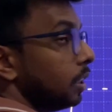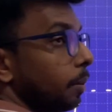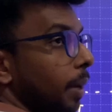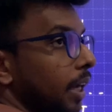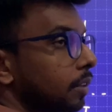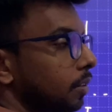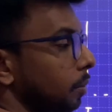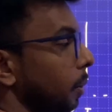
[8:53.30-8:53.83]
the
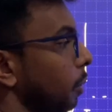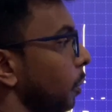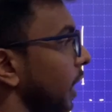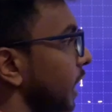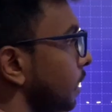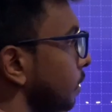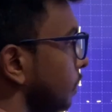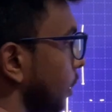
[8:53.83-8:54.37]
maxima
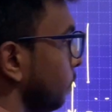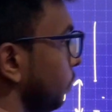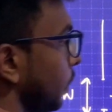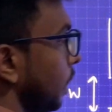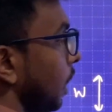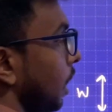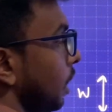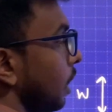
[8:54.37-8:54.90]
widens up.
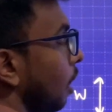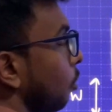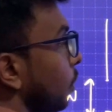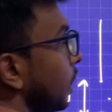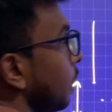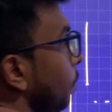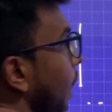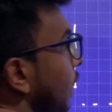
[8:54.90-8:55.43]
Now
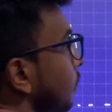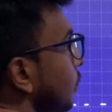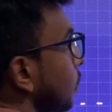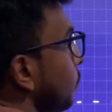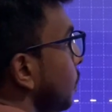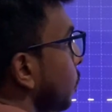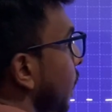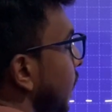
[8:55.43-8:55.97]
when the
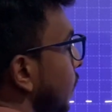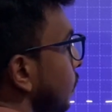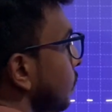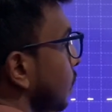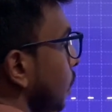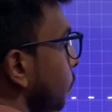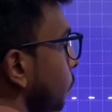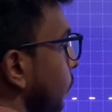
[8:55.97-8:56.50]
maxima
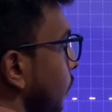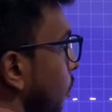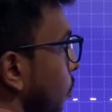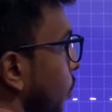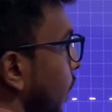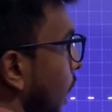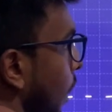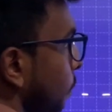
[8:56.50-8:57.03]
widens up,
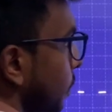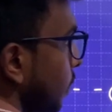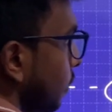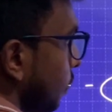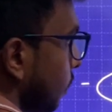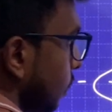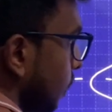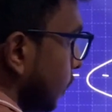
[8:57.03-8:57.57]
what
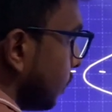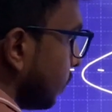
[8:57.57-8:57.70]
happens? The